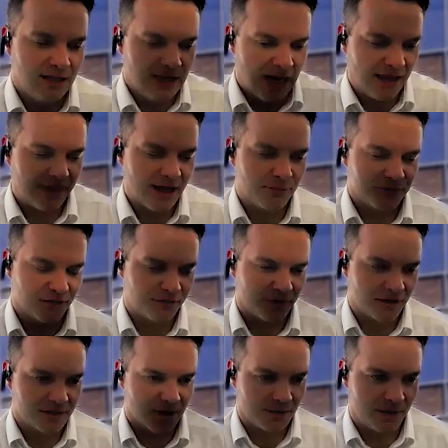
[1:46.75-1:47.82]
And that was the
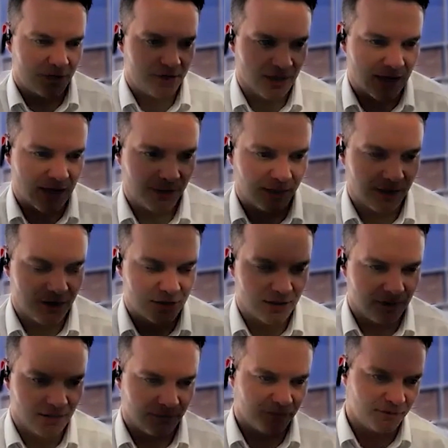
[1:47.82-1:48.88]
first commercial application
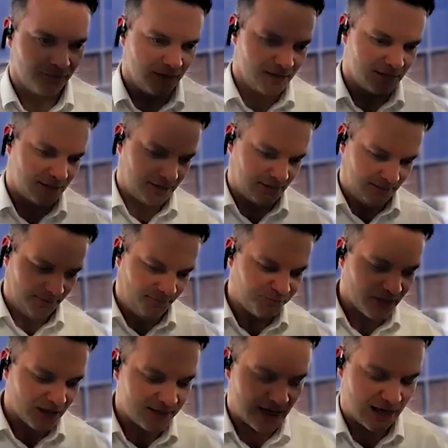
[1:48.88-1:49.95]
of this
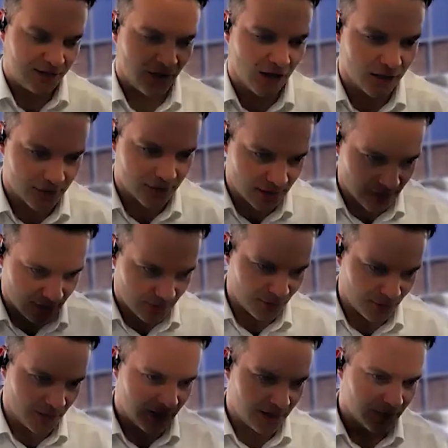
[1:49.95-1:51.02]
technology to
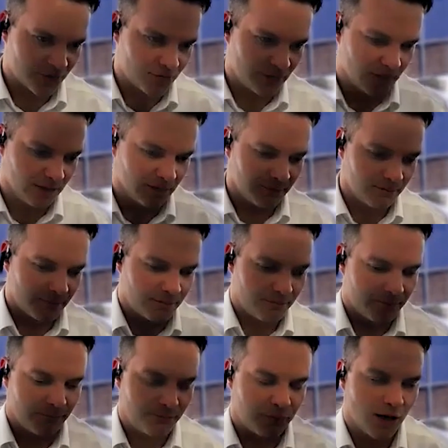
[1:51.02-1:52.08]
an industrial
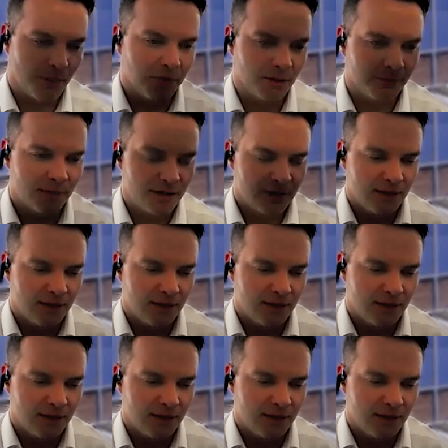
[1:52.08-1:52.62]
problem.